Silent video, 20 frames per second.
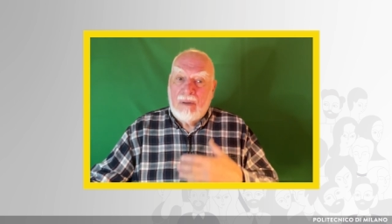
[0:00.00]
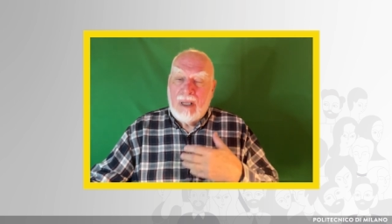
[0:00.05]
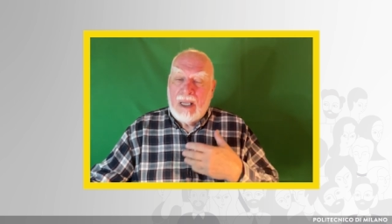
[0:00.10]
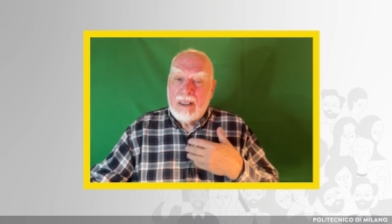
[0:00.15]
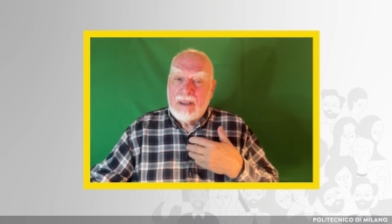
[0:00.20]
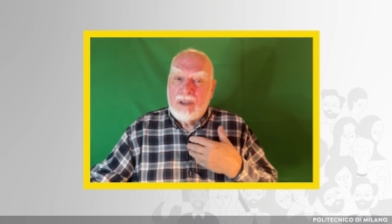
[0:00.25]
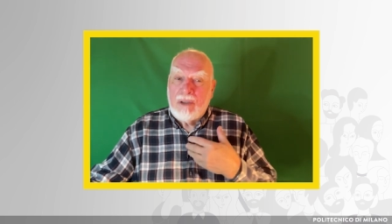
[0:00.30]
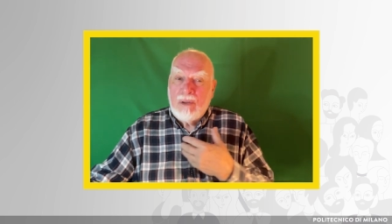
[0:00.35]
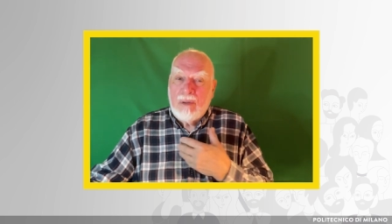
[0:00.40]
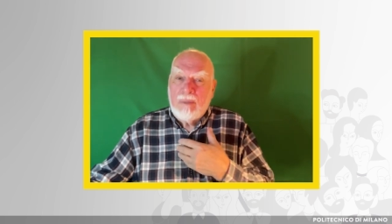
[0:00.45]

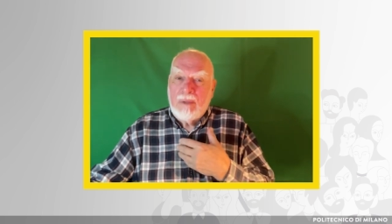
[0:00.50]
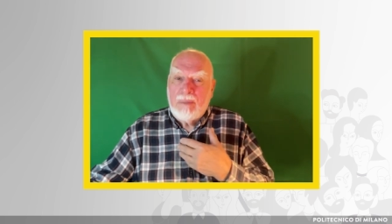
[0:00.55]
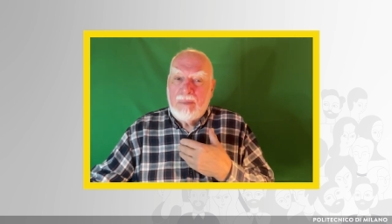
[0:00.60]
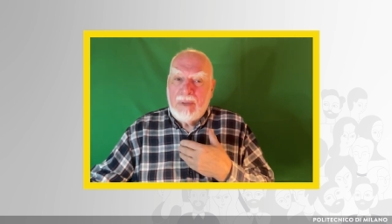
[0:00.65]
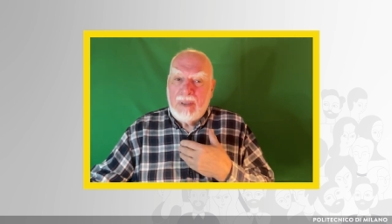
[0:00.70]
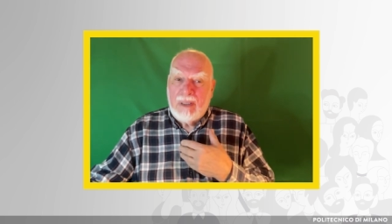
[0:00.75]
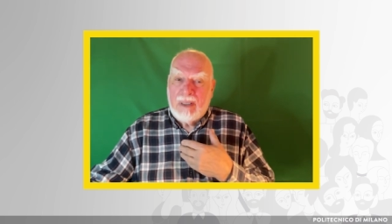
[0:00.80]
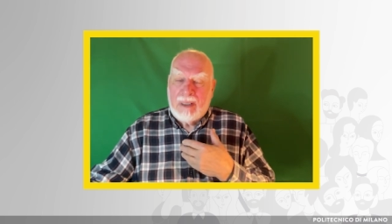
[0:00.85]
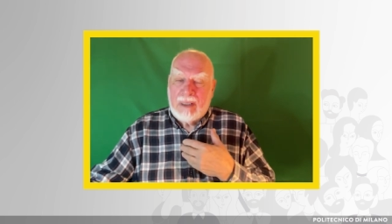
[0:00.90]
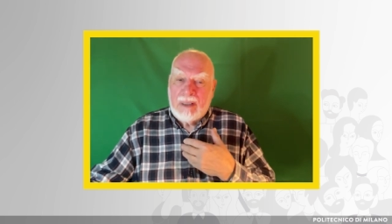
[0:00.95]
as human
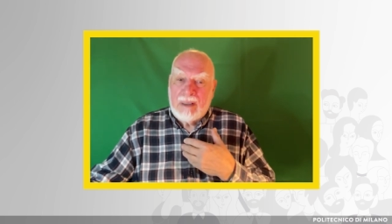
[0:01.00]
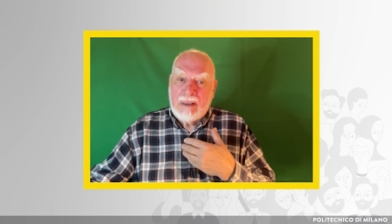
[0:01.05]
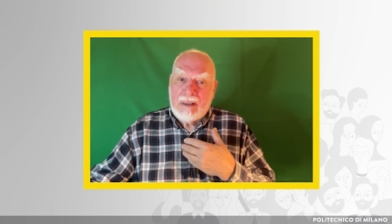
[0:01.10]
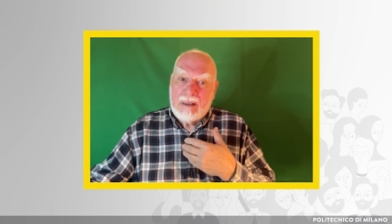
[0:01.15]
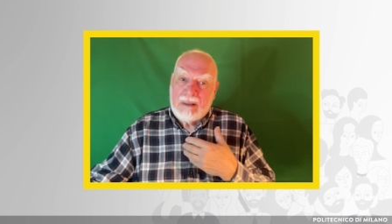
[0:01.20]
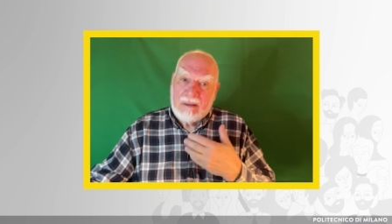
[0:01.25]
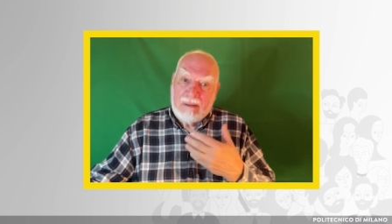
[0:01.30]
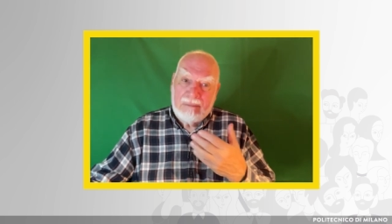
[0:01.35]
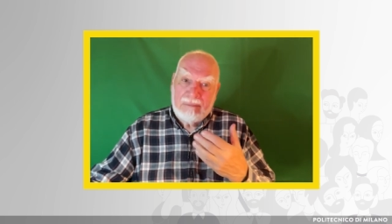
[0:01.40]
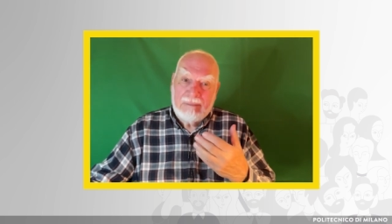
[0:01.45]

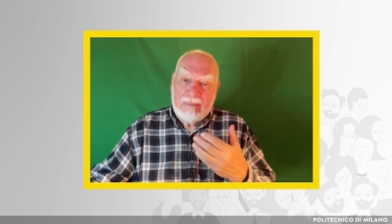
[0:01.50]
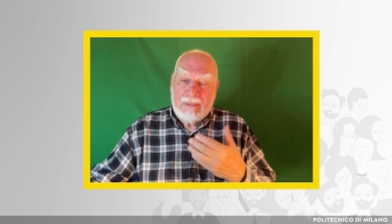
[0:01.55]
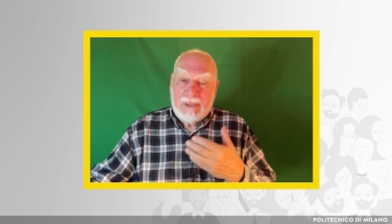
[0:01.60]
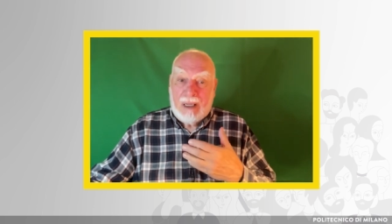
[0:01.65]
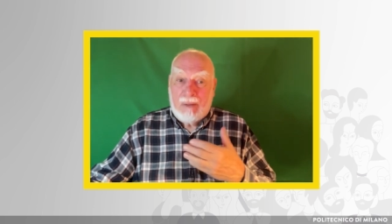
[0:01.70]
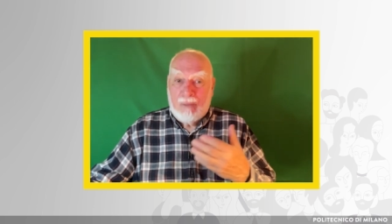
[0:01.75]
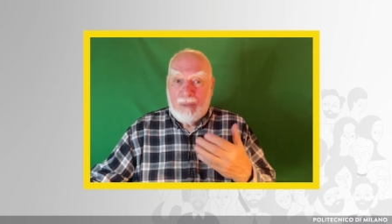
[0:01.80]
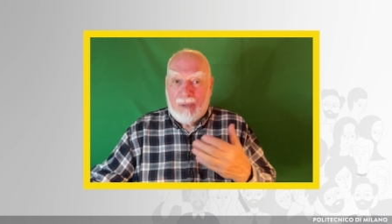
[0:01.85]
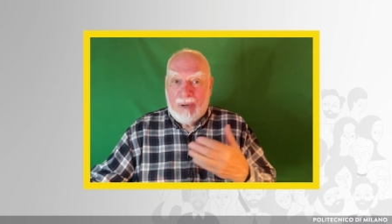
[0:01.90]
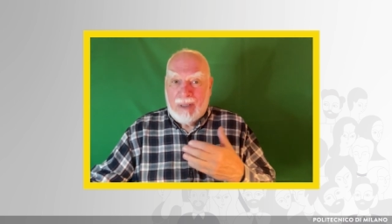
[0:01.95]
beings,
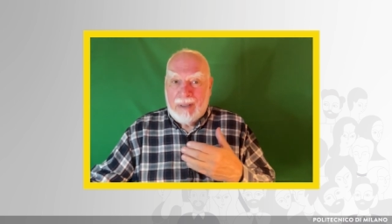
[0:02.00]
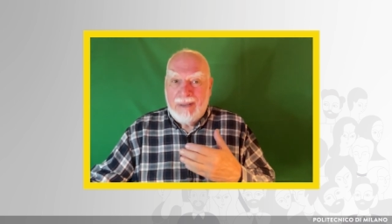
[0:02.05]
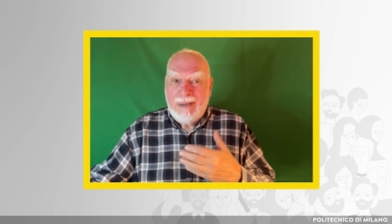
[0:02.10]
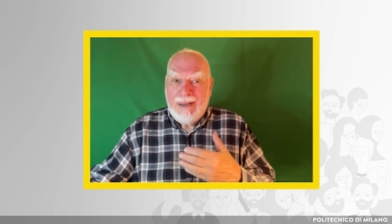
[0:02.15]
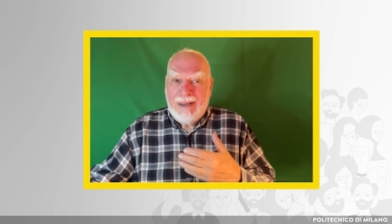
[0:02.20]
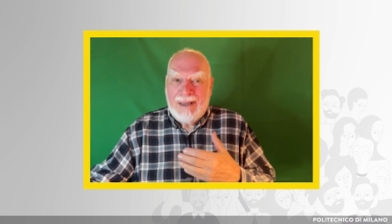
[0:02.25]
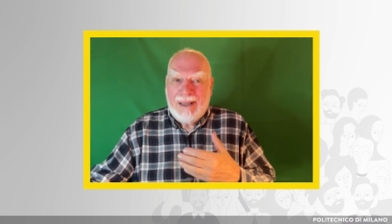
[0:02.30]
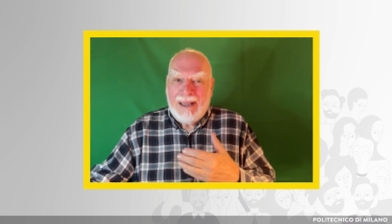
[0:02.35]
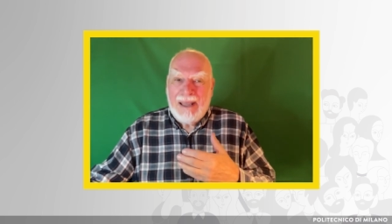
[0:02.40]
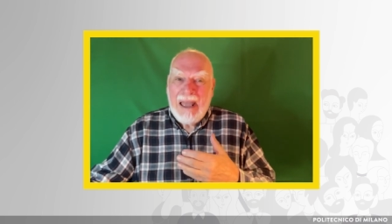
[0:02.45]
I'm one,
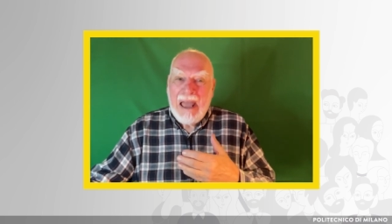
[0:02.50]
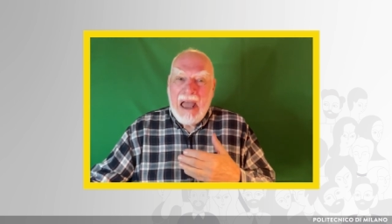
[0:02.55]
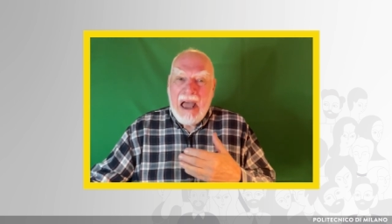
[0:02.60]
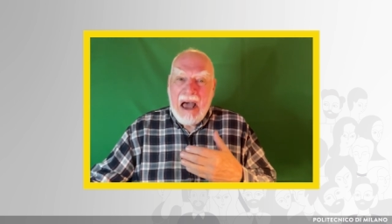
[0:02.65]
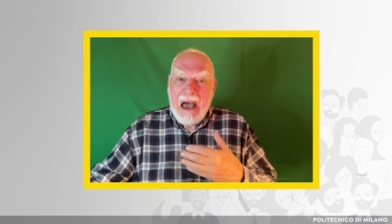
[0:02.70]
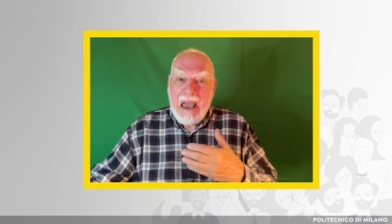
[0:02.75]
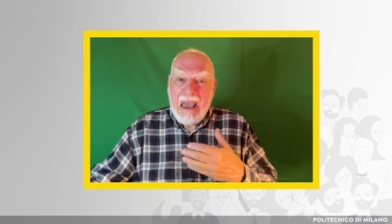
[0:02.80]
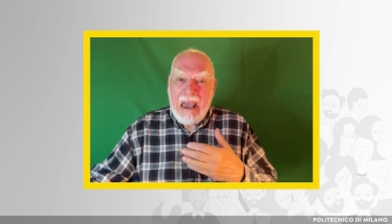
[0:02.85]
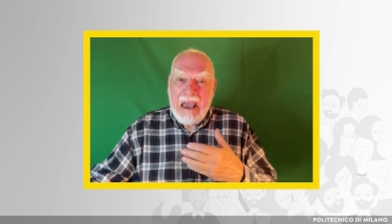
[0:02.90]
I